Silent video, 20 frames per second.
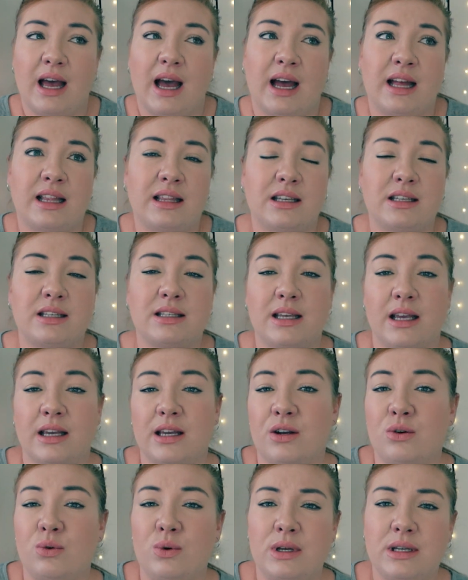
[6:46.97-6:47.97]
And the
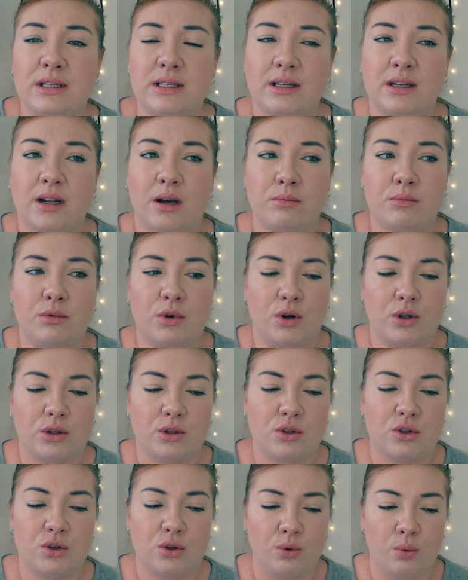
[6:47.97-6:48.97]
second reason I'm
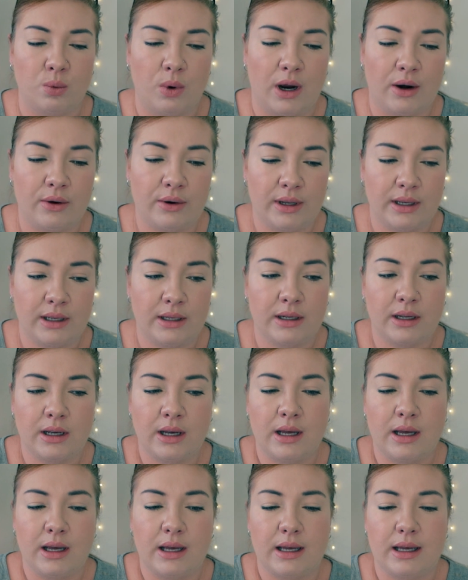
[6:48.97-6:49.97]
not too worried
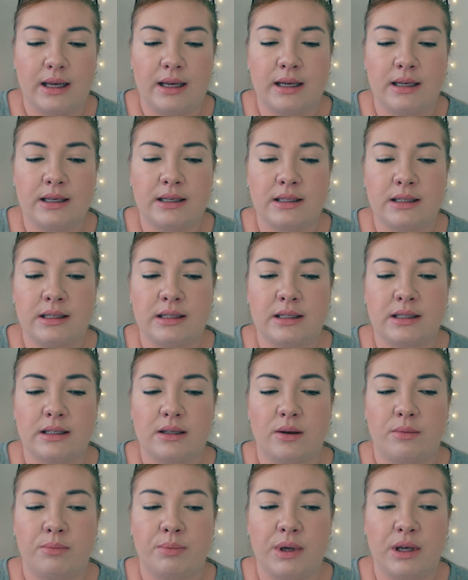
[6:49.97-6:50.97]
is
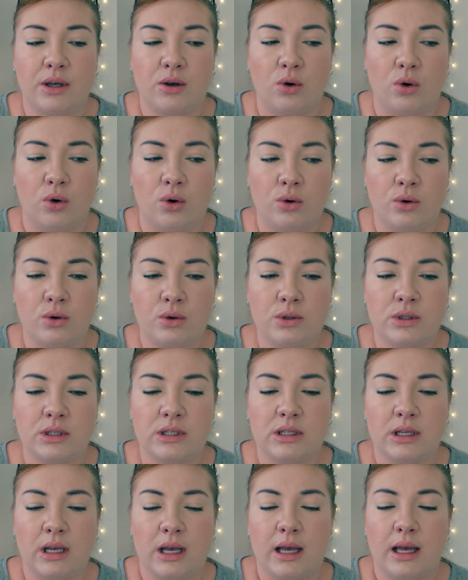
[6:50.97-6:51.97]

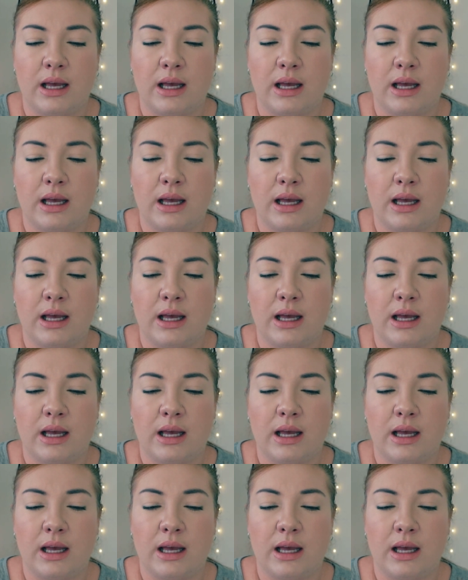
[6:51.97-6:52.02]
because